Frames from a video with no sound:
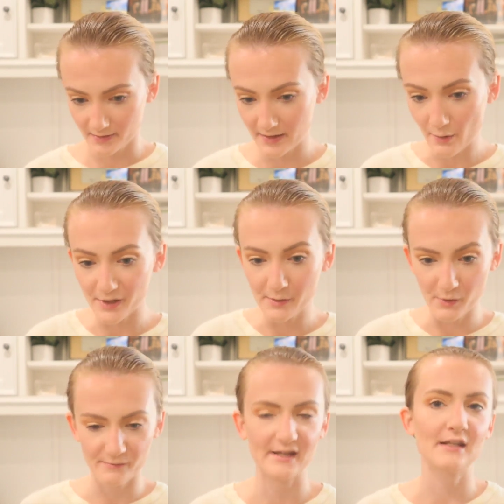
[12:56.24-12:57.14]
Now we're going
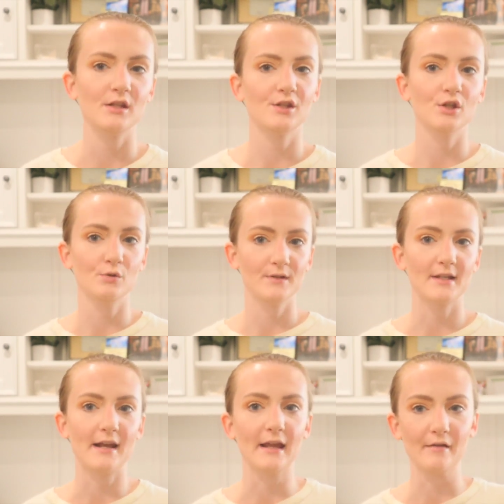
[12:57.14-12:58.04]
to move into
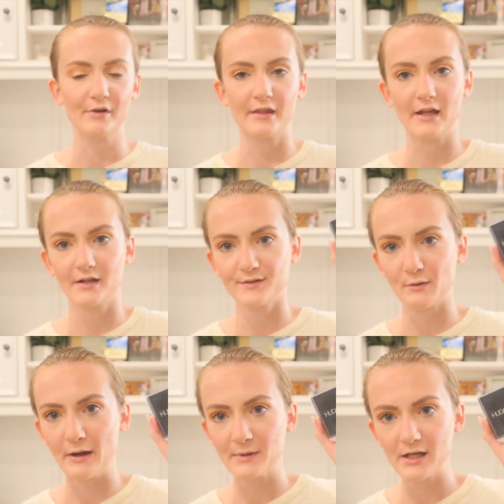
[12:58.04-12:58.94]
setting everything. So
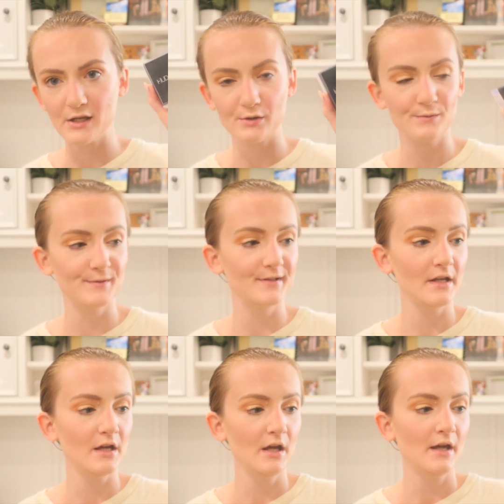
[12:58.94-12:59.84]
I'm going to use
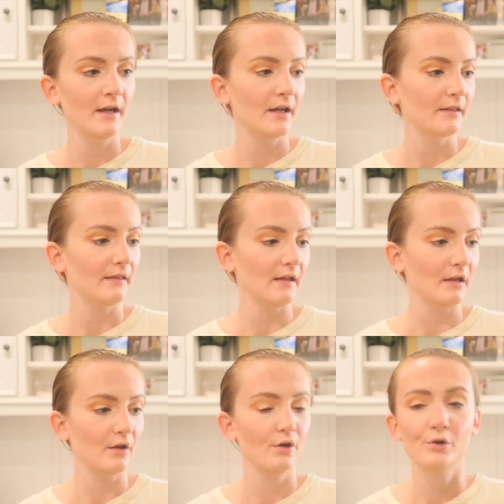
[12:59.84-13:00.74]

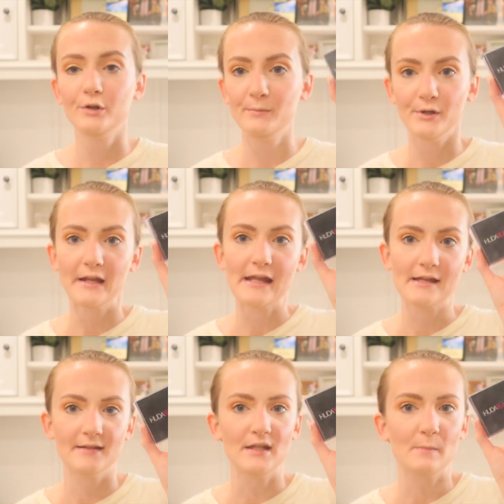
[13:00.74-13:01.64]
the Huda Beauty
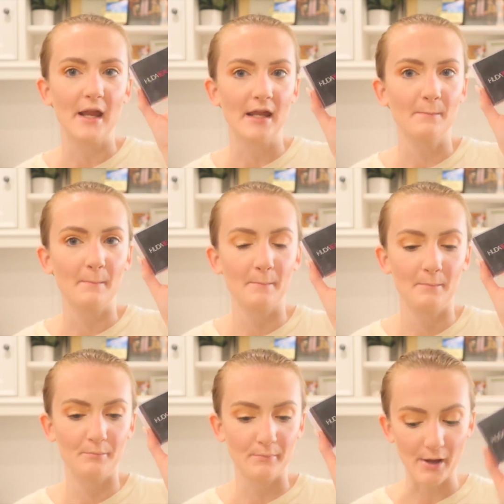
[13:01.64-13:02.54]
Easy Bake
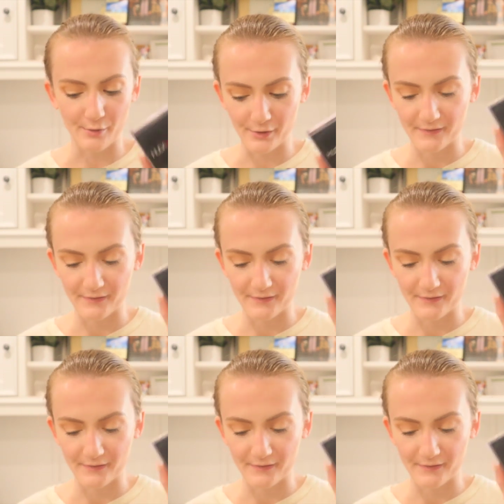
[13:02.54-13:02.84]
powder.